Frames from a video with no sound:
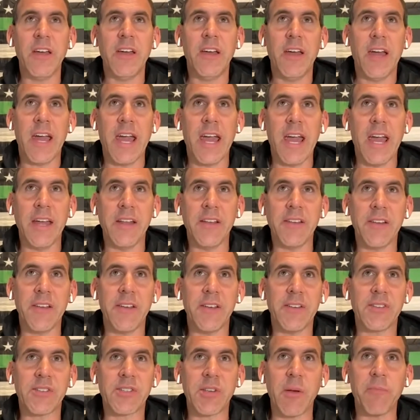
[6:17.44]
And
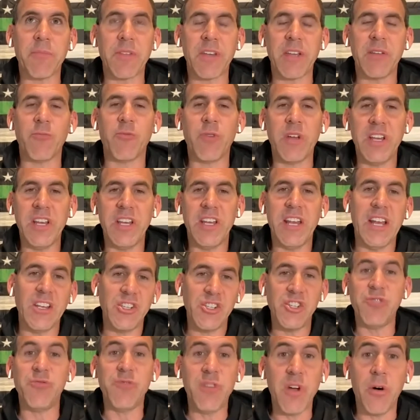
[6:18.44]
something we need, as
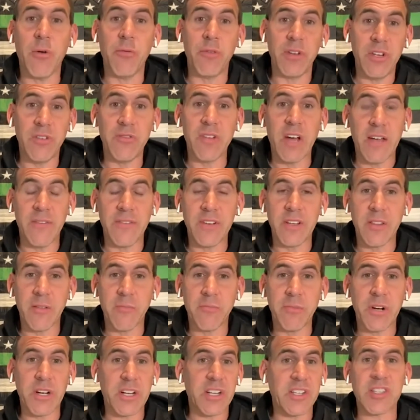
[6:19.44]
you know, when you dive into the
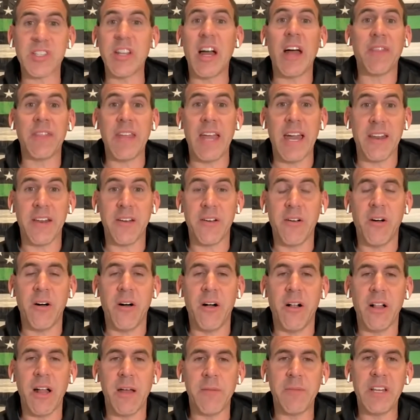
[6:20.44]
book, it's not that at
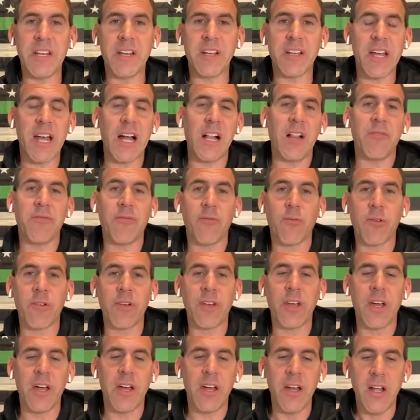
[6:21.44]
all. I mean, in
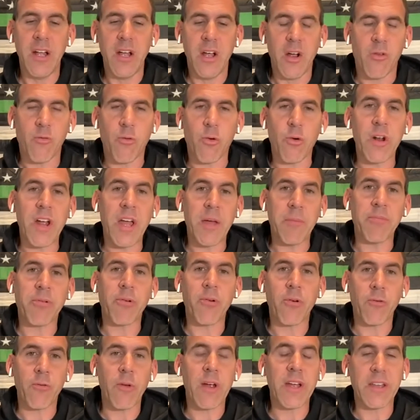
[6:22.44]
California, we're a
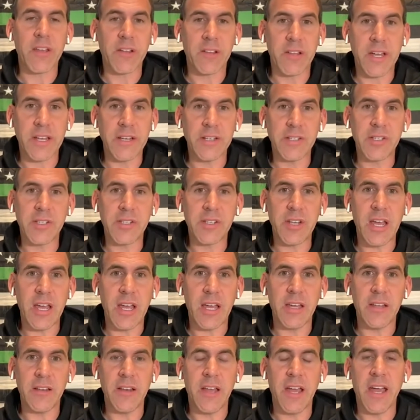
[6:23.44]
pro-regulated
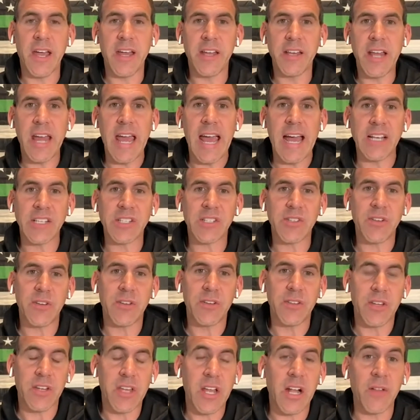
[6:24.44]
state. And as
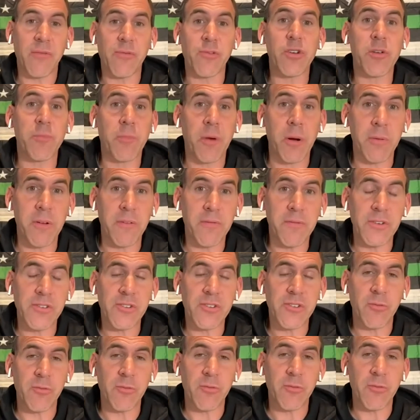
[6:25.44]
the California Department of Fish
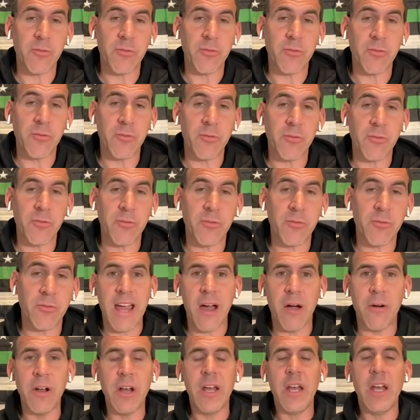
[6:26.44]
and Wildlife now
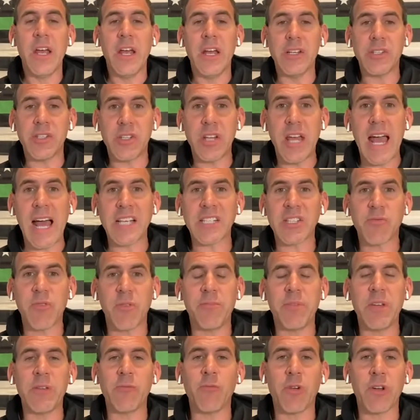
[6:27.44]
is tasked with
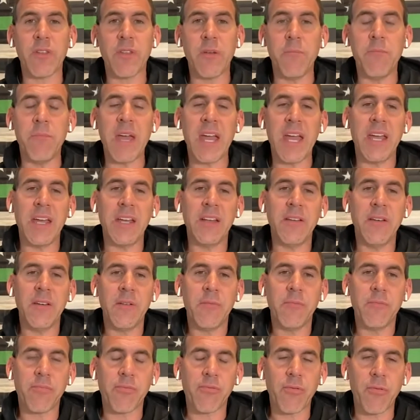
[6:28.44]
being one of the main
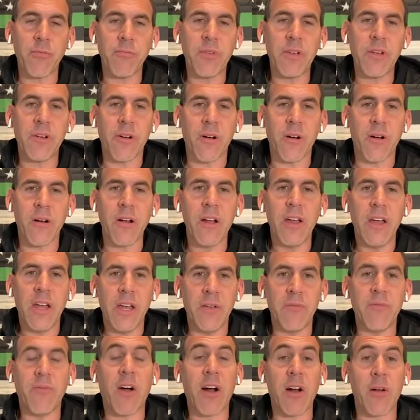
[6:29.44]
premier
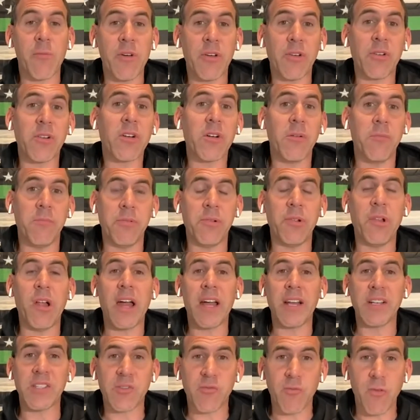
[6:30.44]
environmental
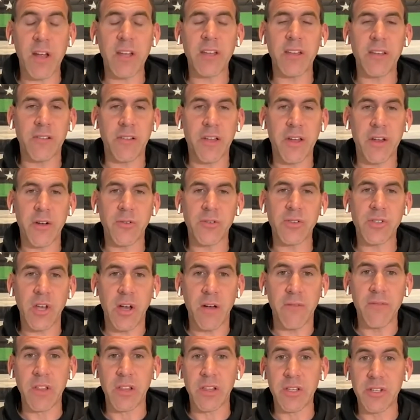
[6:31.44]
compliance regulators
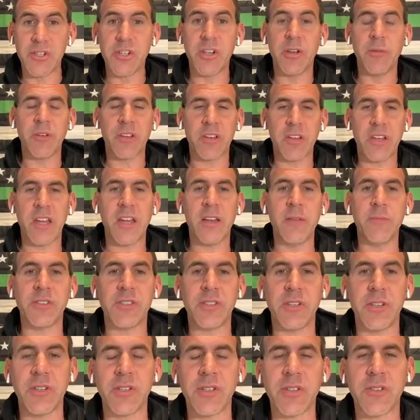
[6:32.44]
of the legitimate cannabis
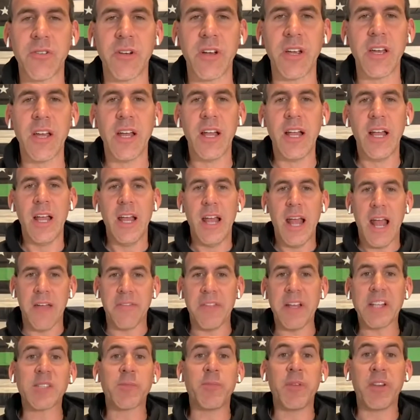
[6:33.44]
industry. And
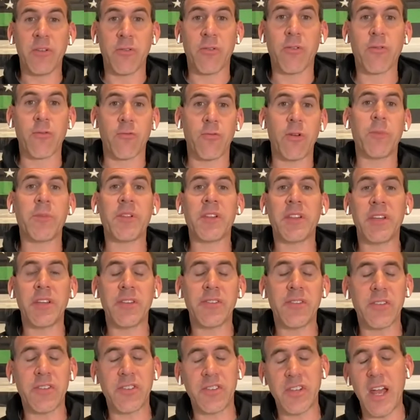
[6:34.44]
that's been an overwhelming
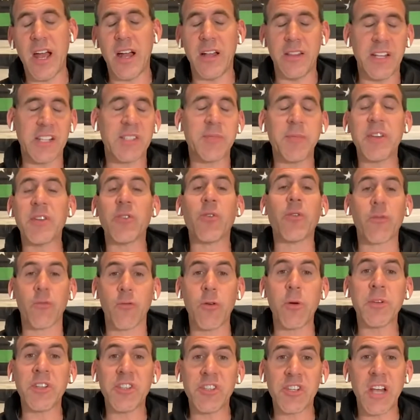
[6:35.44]

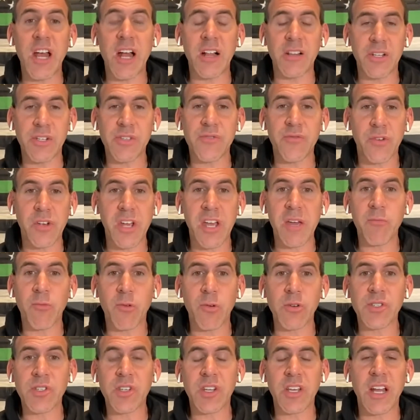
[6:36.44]
challenge for game
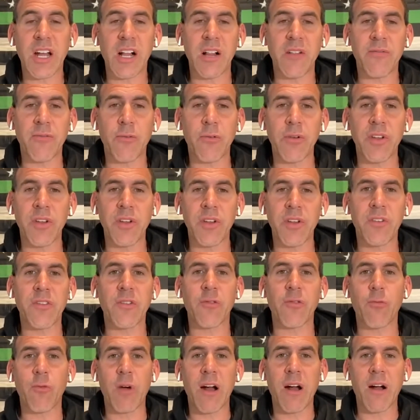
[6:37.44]
wardens in California, to
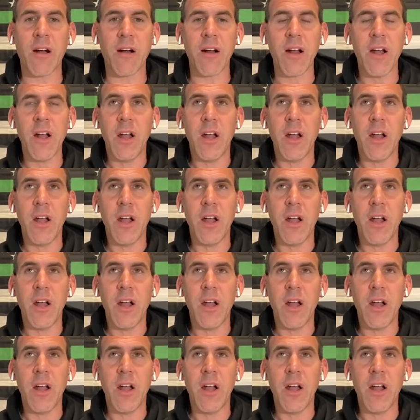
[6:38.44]
where